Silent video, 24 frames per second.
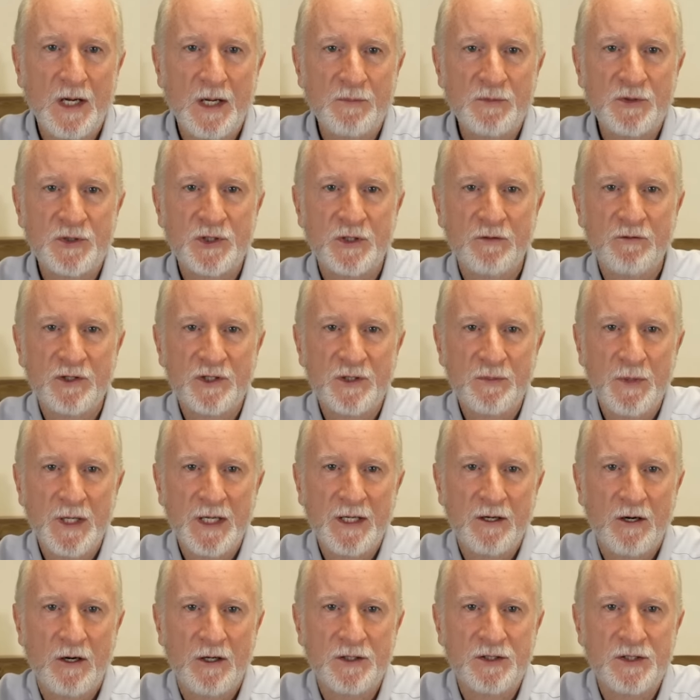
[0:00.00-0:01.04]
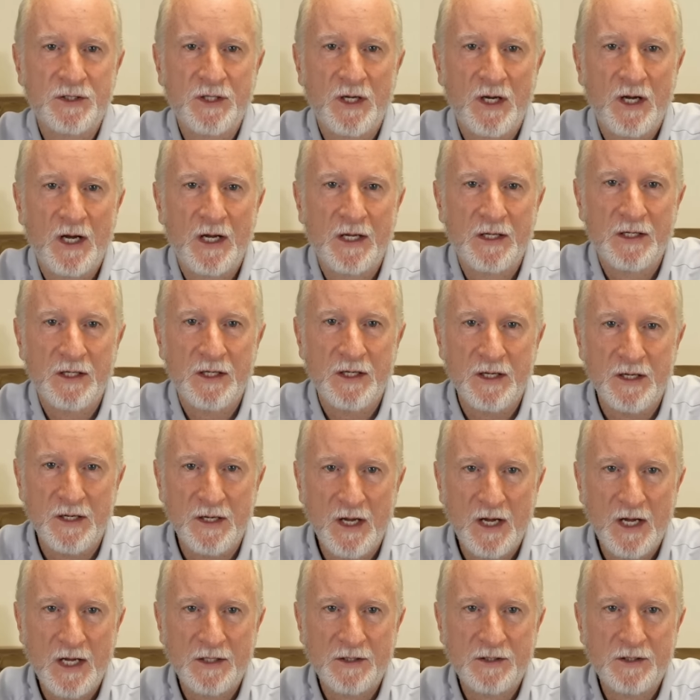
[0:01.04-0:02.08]
Servicemen are taught
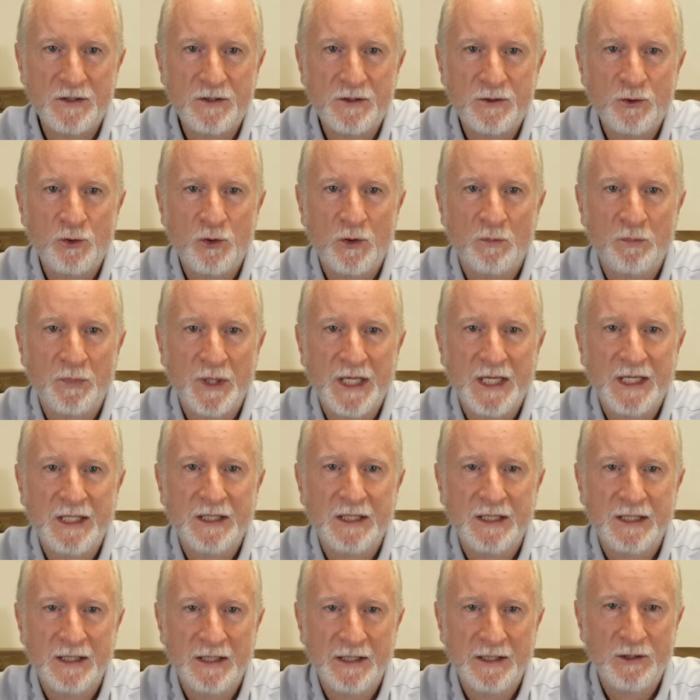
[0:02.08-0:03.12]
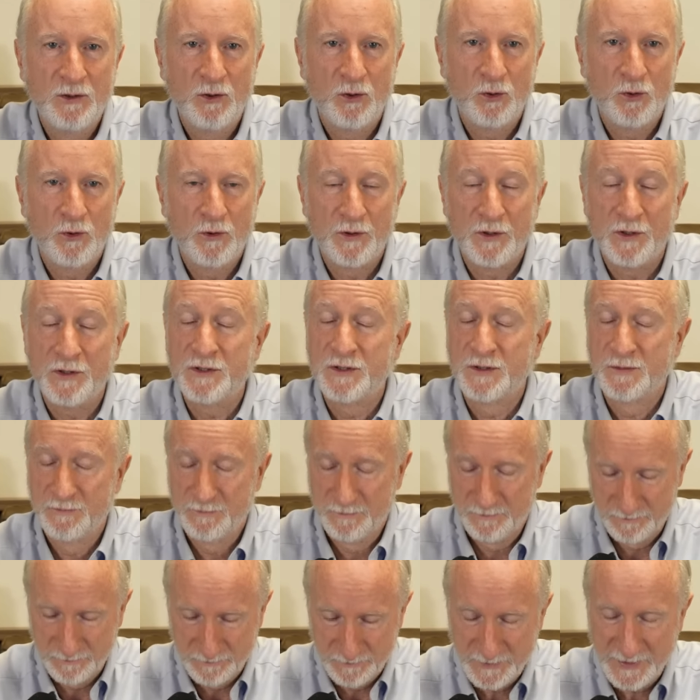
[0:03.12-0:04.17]
not to obey illegal orders.
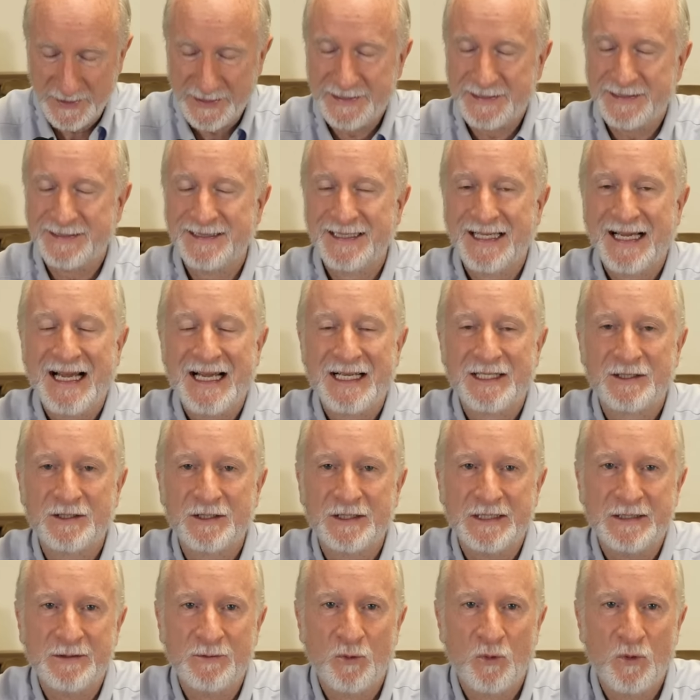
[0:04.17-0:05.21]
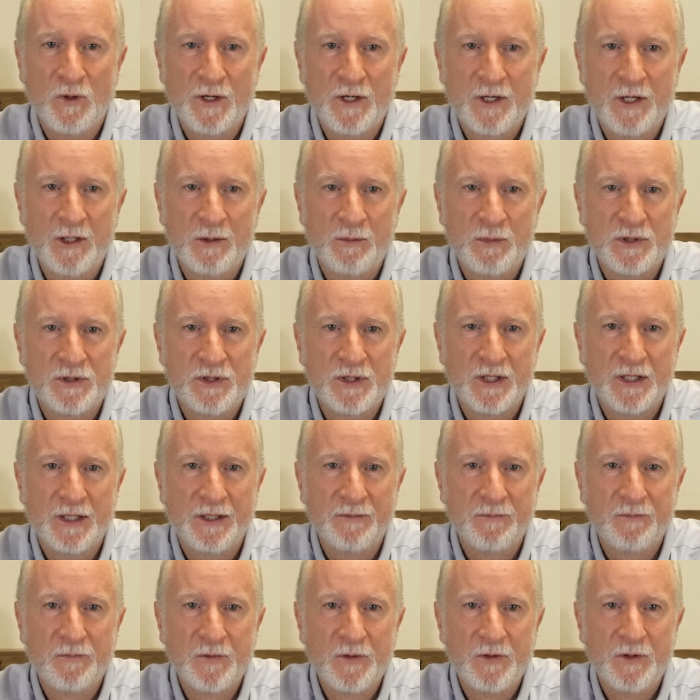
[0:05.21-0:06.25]
Exactly, 100%.
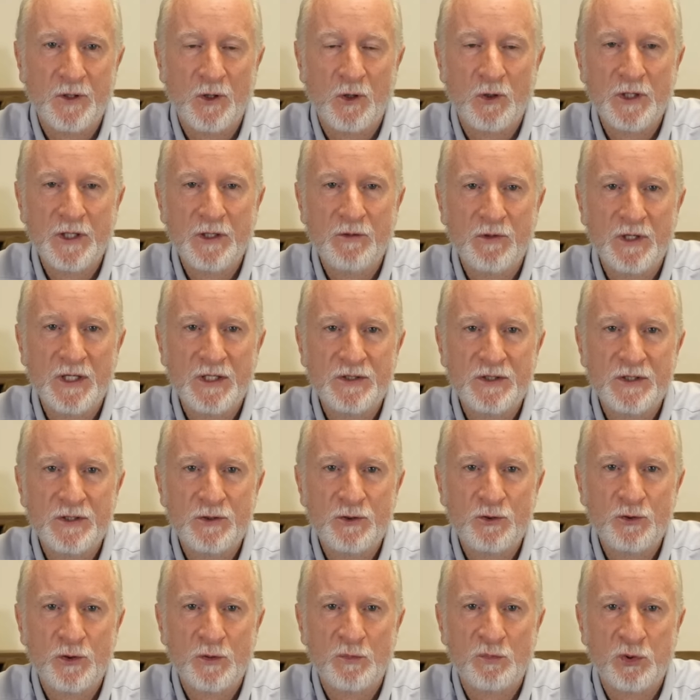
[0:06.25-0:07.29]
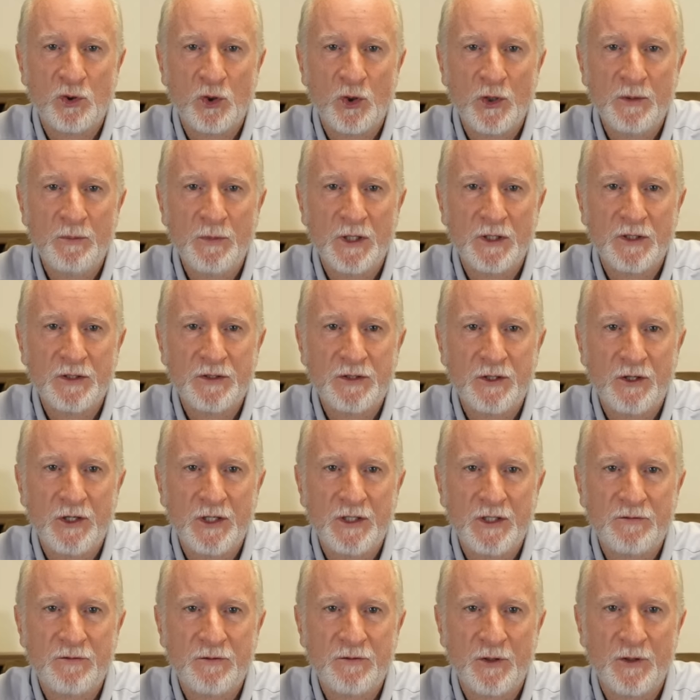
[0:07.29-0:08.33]
The only reason to deploy military
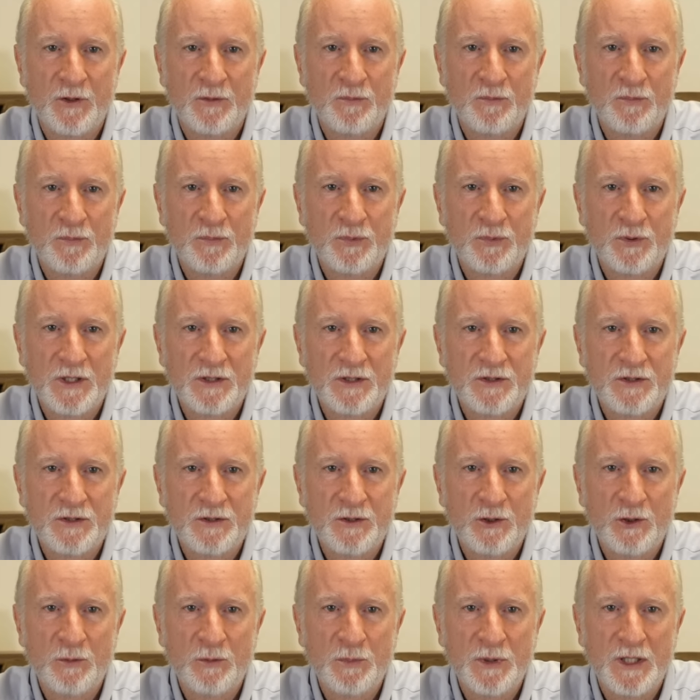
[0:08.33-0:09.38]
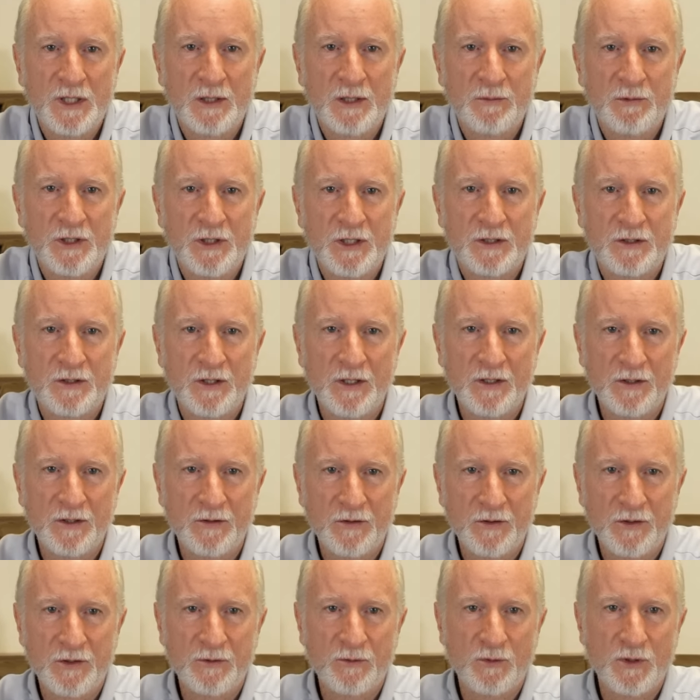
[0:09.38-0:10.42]
is for their presto became a dictator.
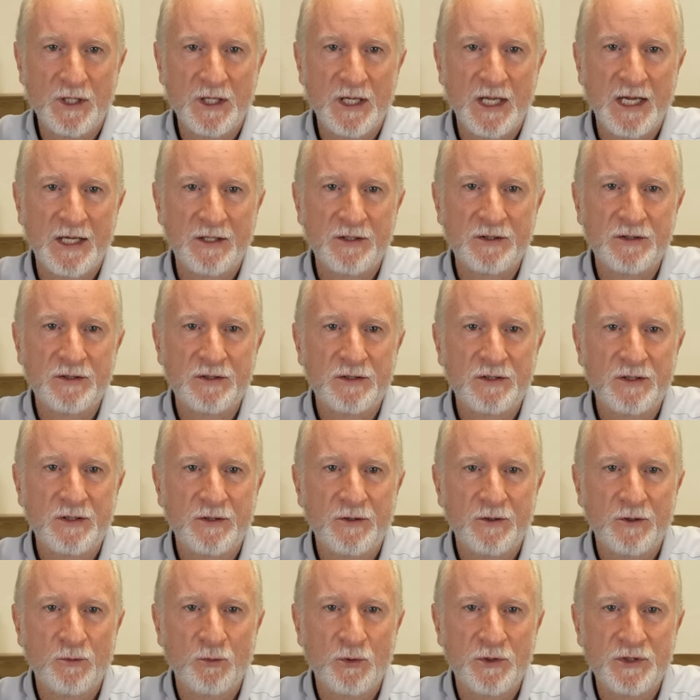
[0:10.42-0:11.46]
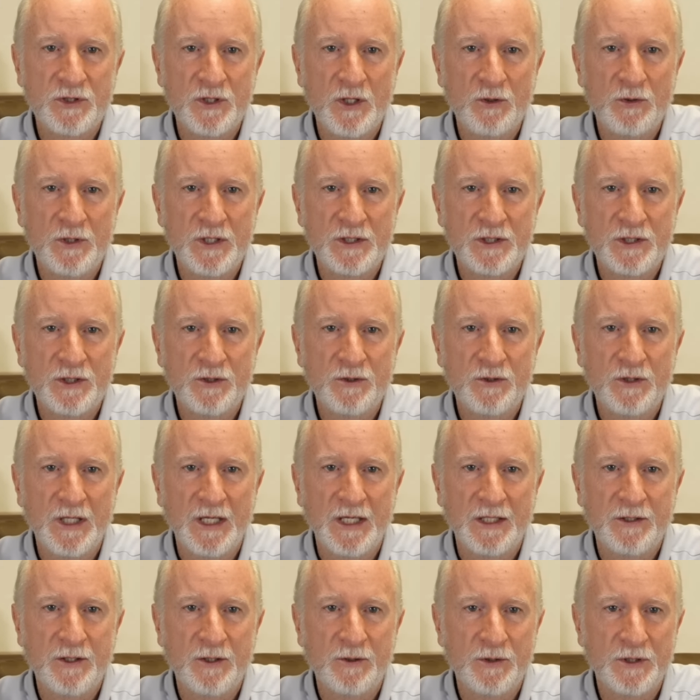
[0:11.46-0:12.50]
There was no issue
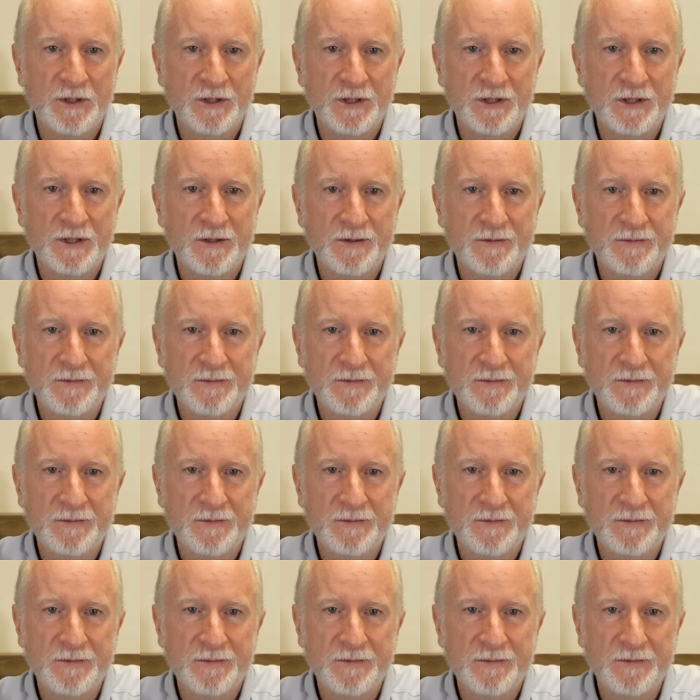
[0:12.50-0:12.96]
and no issue.